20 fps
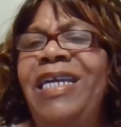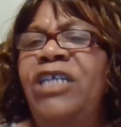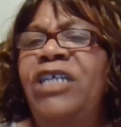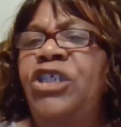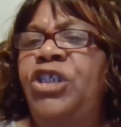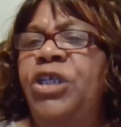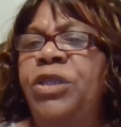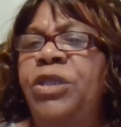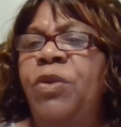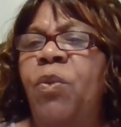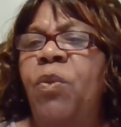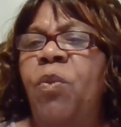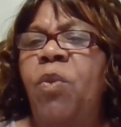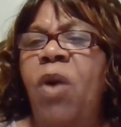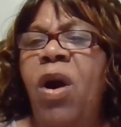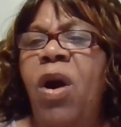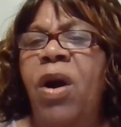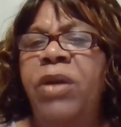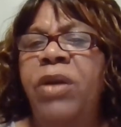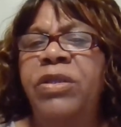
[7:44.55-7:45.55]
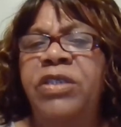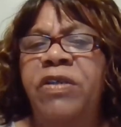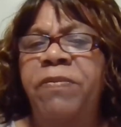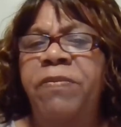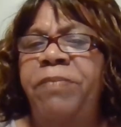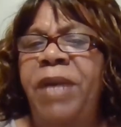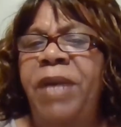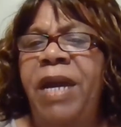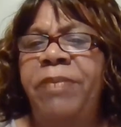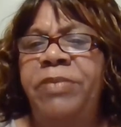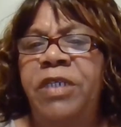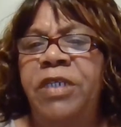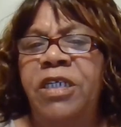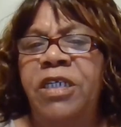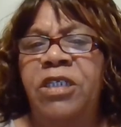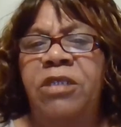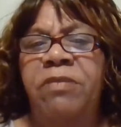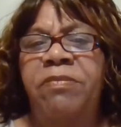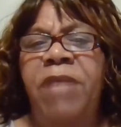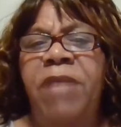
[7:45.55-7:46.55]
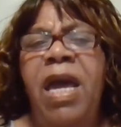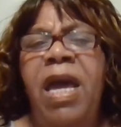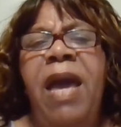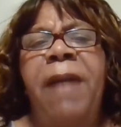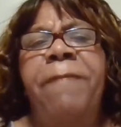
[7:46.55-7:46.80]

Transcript: into the waters of baptism.